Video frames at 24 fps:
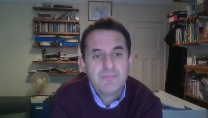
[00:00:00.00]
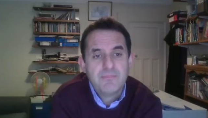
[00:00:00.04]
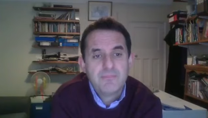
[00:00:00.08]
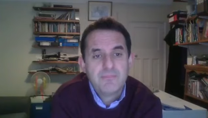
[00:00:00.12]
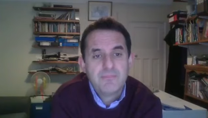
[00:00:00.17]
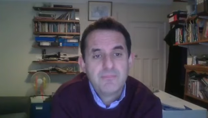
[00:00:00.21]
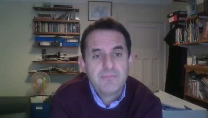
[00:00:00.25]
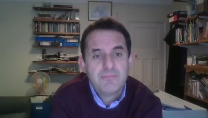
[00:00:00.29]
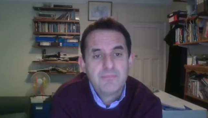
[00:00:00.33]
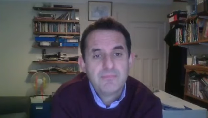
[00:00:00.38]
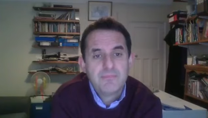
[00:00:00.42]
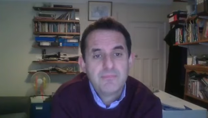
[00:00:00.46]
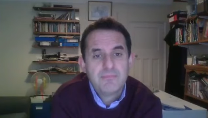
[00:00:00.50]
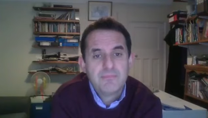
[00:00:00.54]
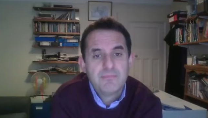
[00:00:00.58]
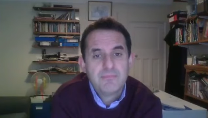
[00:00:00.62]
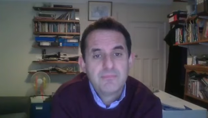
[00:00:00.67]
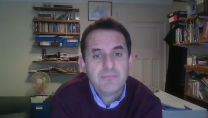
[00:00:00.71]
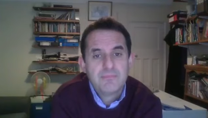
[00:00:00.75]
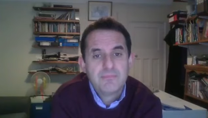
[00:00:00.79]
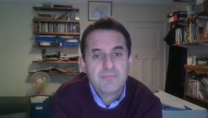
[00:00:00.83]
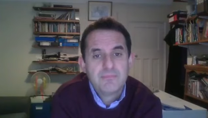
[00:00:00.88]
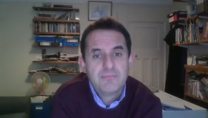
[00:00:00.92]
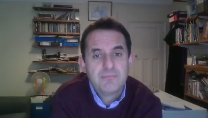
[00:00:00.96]

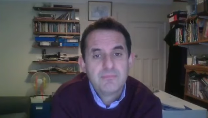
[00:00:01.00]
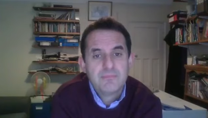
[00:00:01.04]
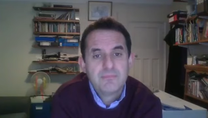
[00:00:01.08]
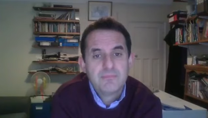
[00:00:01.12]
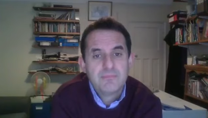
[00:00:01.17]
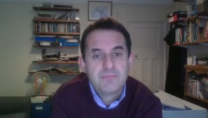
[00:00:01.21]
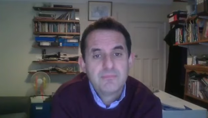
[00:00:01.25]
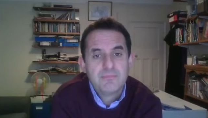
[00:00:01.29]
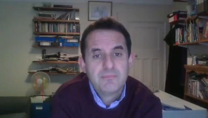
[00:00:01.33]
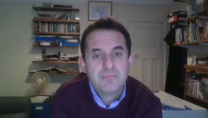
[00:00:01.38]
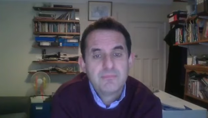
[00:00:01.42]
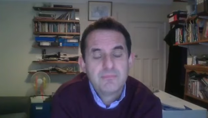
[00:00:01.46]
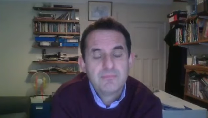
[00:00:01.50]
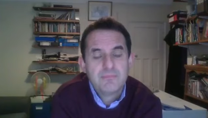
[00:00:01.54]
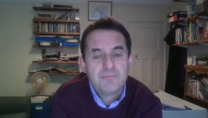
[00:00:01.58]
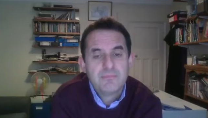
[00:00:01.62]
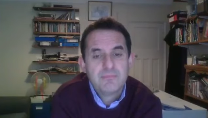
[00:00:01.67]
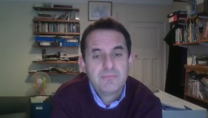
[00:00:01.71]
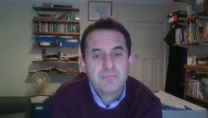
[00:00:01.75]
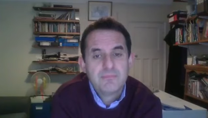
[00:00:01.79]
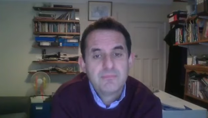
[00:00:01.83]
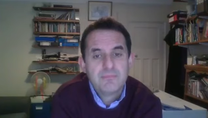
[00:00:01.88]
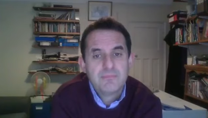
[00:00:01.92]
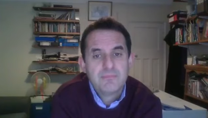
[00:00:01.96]

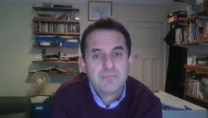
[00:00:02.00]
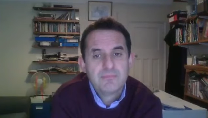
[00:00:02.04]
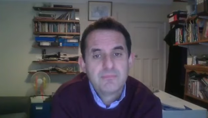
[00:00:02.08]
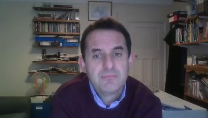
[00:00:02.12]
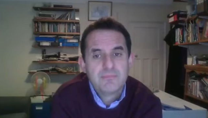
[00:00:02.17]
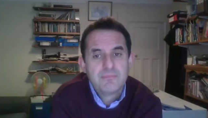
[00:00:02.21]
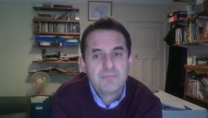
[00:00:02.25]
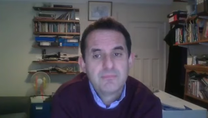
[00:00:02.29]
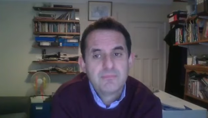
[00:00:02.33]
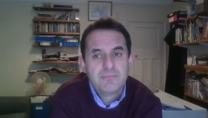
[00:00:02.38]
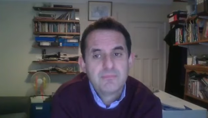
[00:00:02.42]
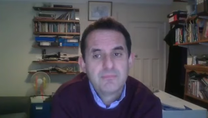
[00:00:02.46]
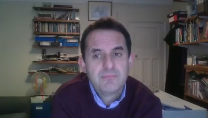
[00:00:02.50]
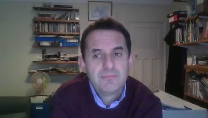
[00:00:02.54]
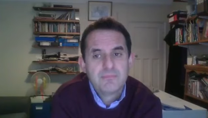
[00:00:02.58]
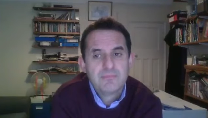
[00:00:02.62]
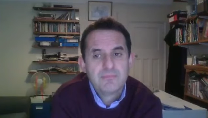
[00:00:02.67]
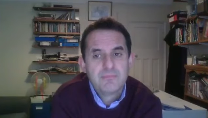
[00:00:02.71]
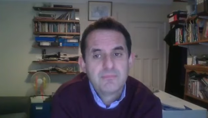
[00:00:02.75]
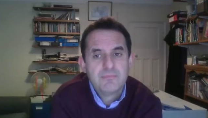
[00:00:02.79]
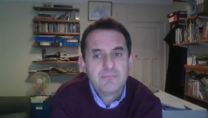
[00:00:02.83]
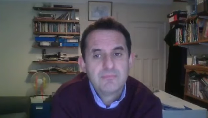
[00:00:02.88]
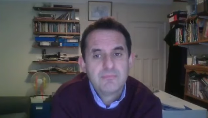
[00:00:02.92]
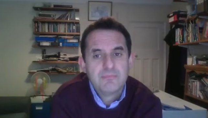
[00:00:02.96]

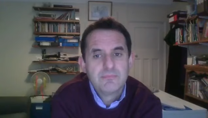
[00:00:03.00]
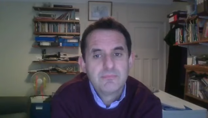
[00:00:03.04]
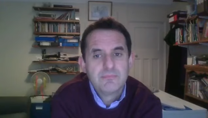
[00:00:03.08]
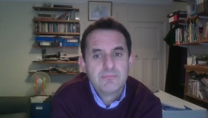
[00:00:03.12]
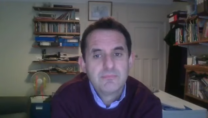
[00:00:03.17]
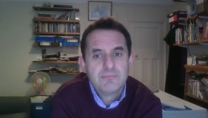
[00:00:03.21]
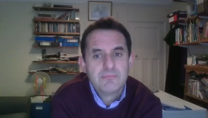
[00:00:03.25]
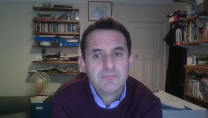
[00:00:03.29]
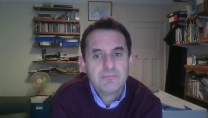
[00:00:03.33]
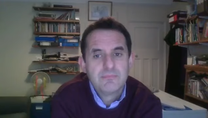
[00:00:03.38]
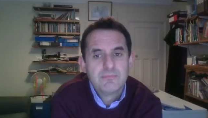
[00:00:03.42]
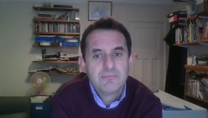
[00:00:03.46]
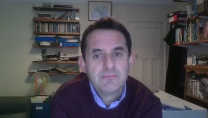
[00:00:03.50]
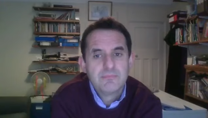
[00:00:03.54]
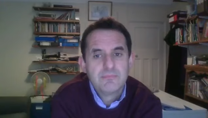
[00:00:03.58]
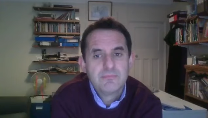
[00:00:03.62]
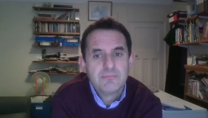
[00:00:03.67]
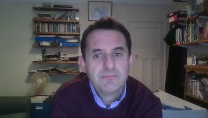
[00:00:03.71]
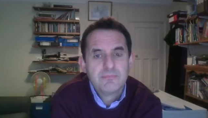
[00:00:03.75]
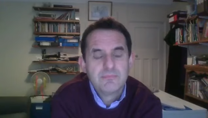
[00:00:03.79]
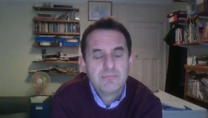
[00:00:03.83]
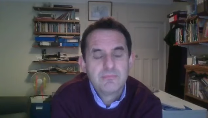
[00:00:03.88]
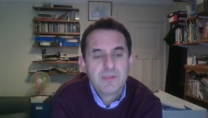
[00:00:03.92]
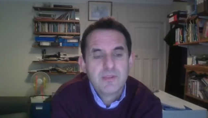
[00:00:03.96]

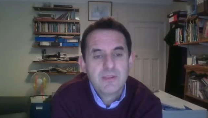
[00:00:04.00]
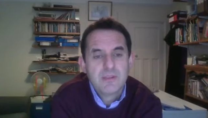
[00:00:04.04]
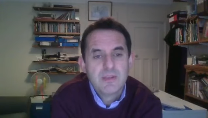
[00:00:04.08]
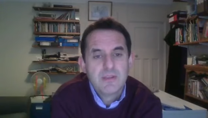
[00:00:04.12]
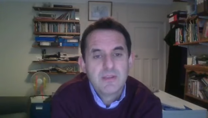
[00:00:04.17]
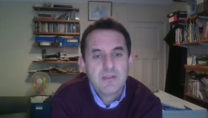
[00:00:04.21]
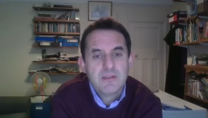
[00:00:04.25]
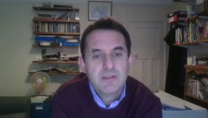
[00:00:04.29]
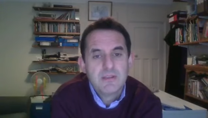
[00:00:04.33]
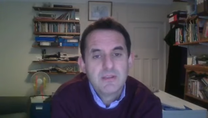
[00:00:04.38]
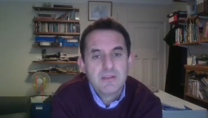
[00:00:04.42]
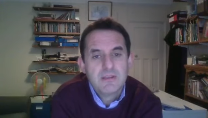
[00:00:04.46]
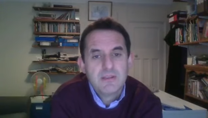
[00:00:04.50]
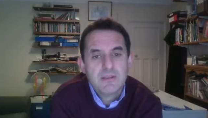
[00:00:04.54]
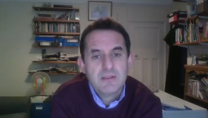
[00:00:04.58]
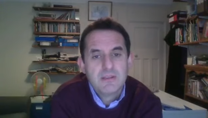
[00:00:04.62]
Nobody speaks.